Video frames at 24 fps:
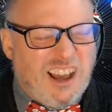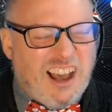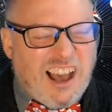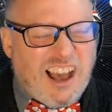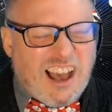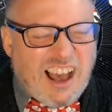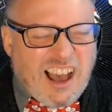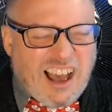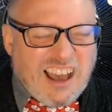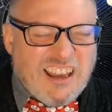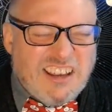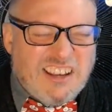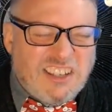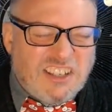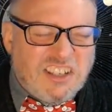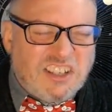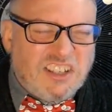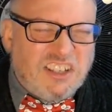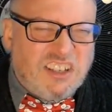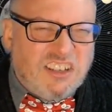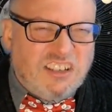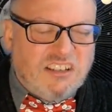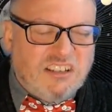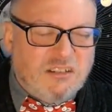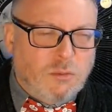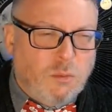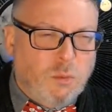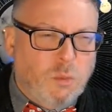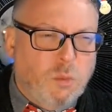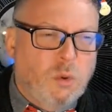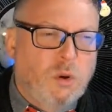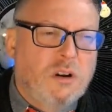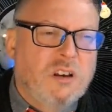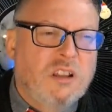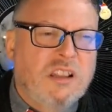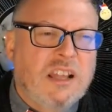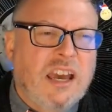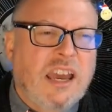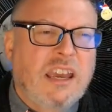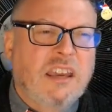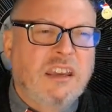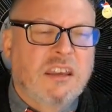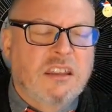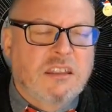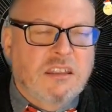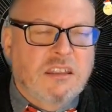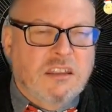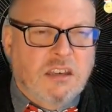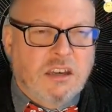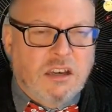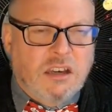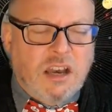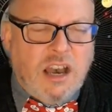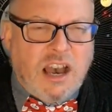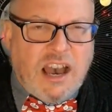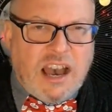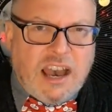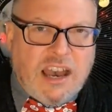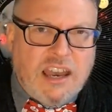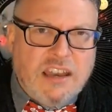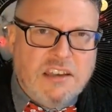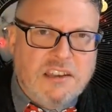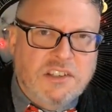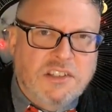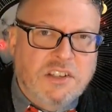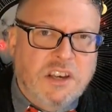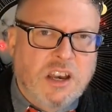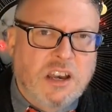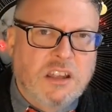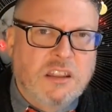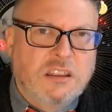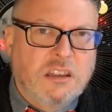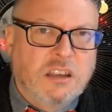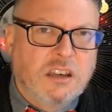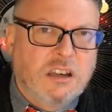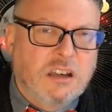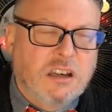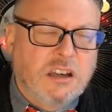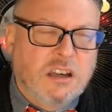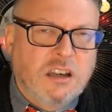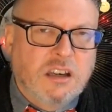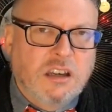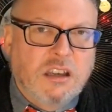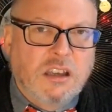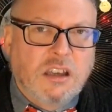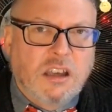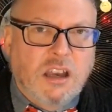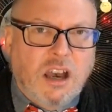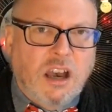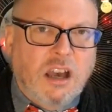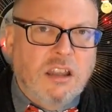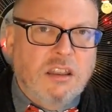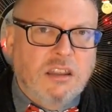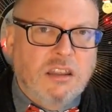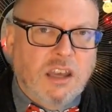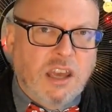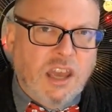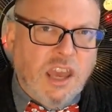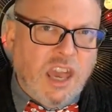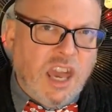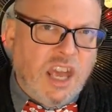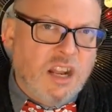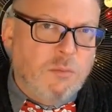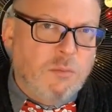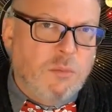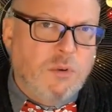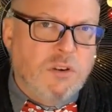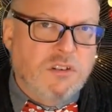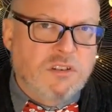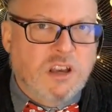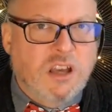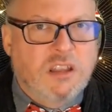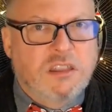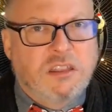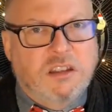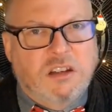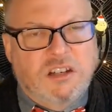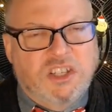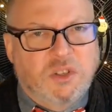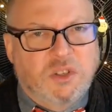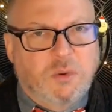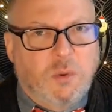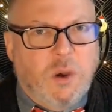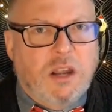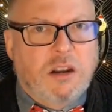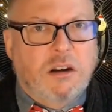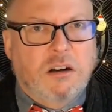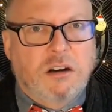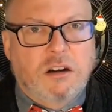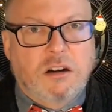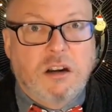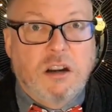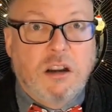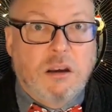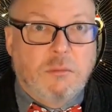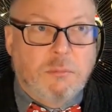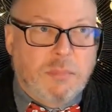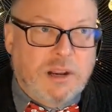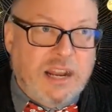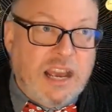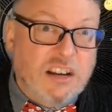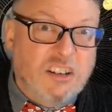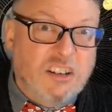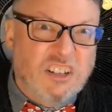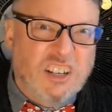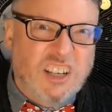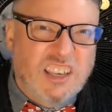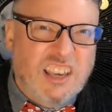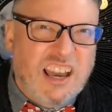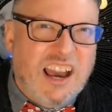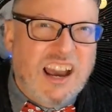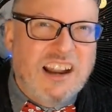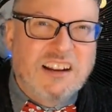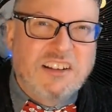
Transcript: eyes weren't like the eyes on the animals on their sweater, but actually kind